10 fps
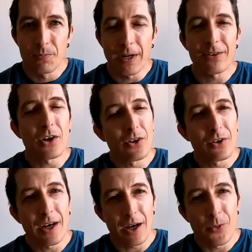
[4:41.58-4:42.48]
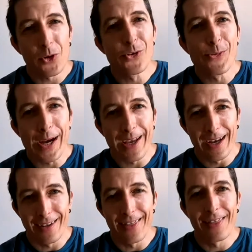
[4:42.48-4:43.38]
But I'm on the
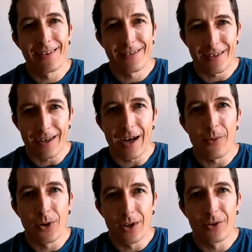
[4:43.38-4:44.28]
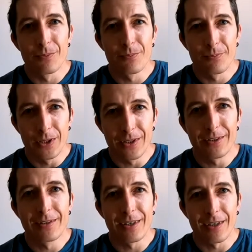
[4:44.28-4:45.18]
way, and I will
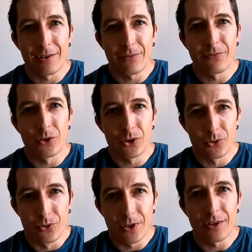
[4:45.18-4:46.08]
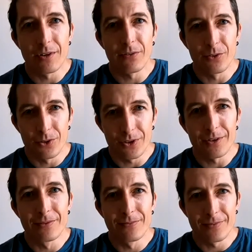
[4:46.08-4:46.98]
compete for sure in the
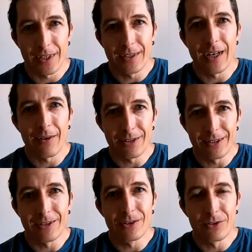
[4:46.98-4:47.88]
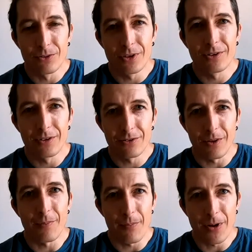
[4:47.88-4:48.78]
future in the 11 cities tours. It's
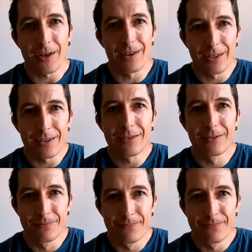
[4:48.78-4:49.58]
on my bucket list.